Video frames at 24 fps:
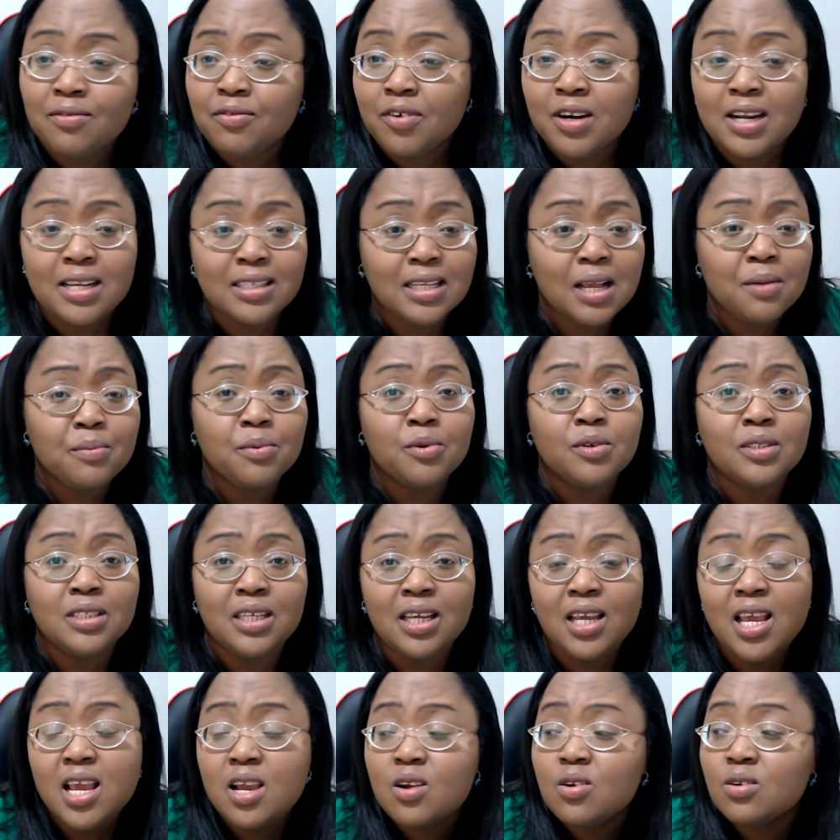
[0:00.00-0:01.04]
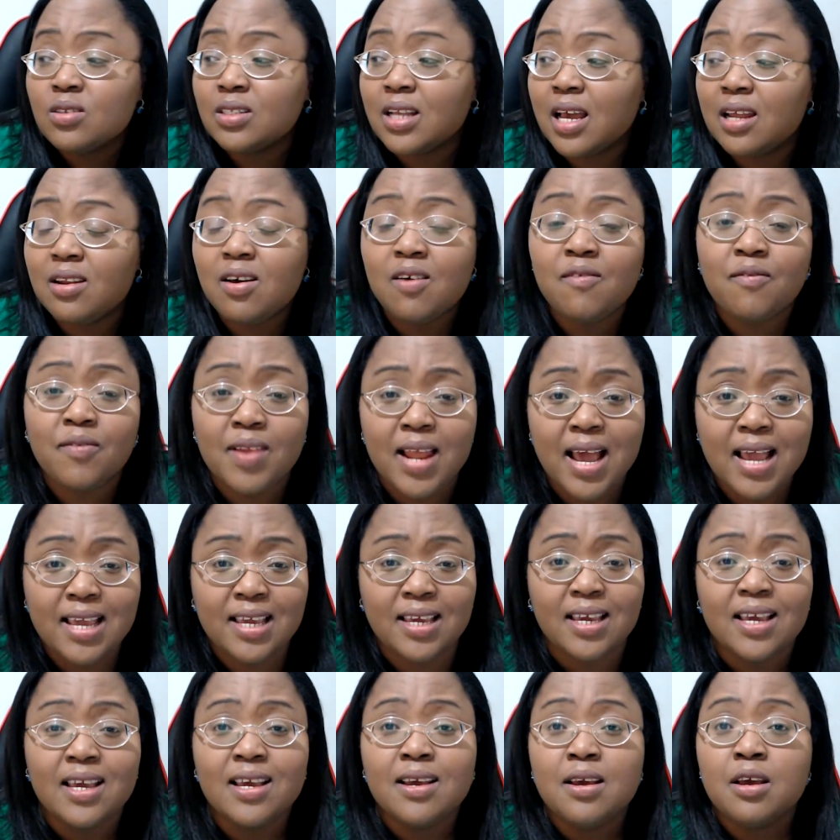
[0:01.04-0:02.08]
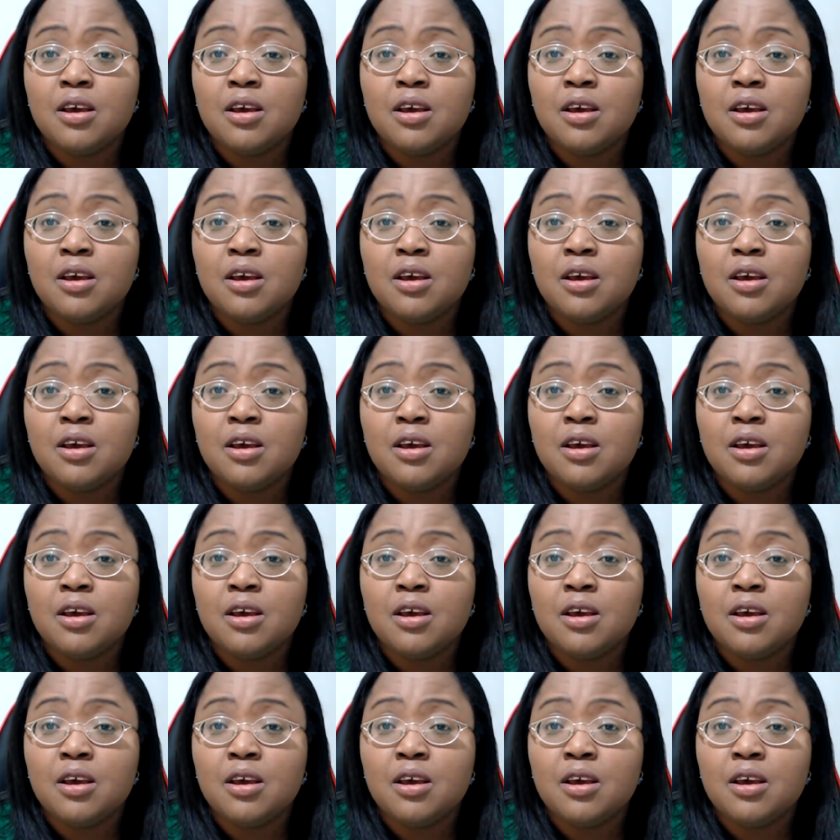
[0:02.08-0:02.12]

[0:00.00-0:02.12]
For example, the eagles are not flying.